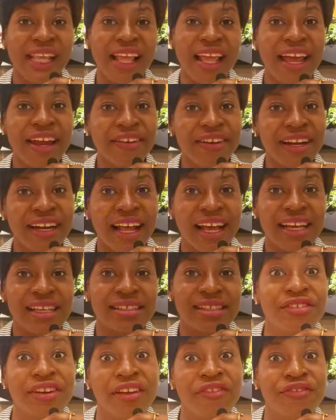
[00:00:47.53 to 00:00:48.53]
I realized
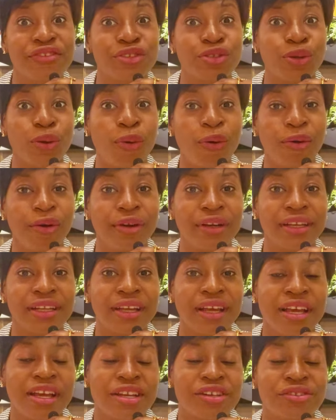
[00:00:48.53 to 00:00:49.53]
I have joy
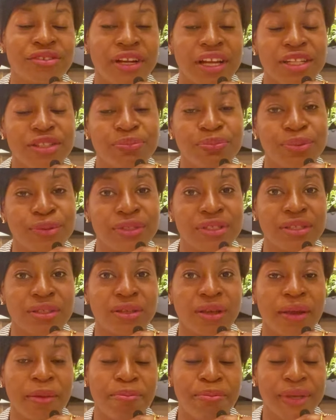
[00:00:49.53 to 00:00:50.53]
trying to put
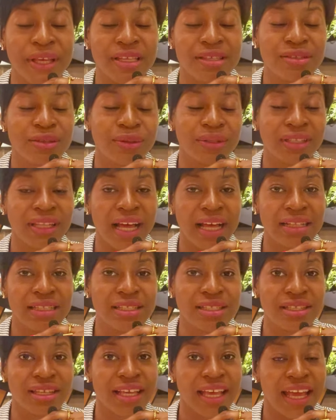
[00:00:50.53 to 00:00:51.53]
a piece of that
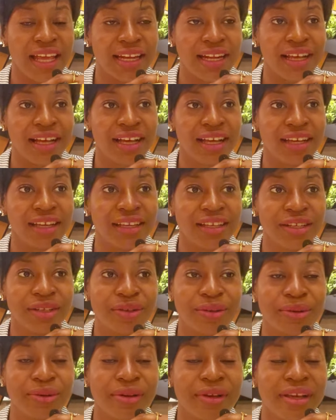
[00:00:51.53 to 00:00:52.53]
together, you
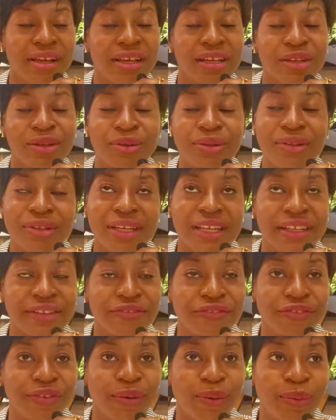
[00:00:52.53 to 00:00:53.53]
know, looking
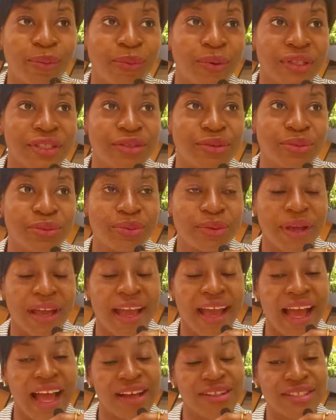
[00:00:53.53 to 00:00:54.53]
for what to wear,
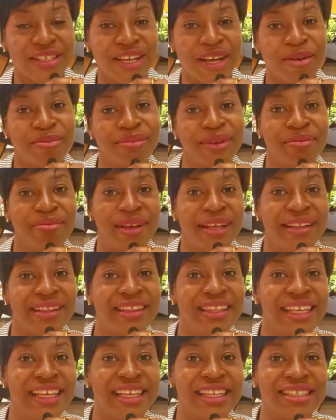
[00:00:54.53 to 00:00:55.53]
how to complement
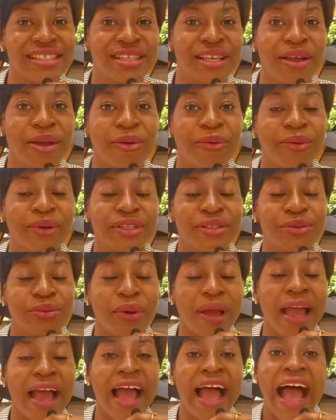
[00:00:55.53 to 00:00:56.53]
these, what to
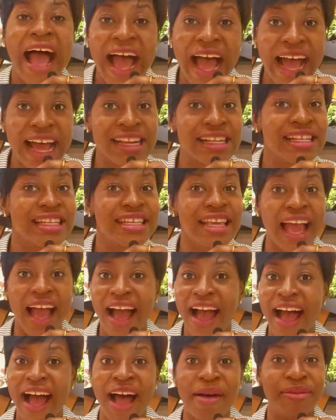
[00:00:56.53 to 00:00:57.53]
wear. And yeah,
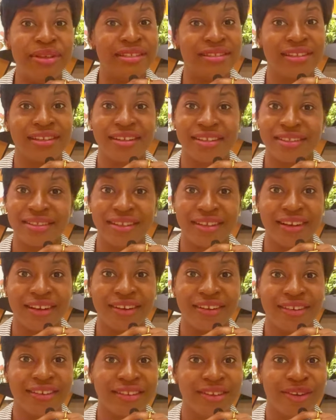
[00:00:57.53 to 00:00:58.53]
I'm a sneakers
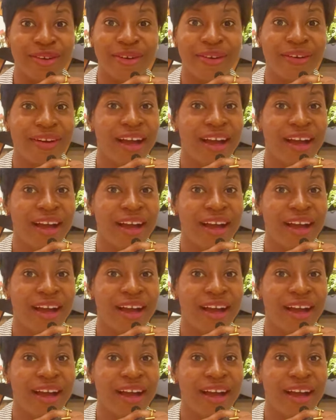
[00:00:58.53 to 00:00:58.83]
girl, yo.